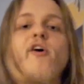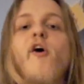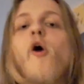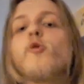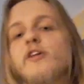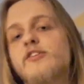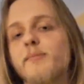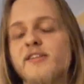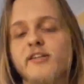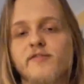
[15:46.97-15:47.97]
owed it to
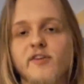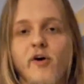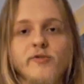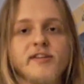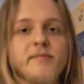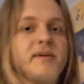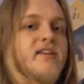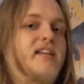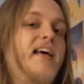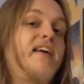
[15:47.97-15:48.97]
myself to own it
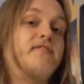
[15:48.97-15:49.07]
because I had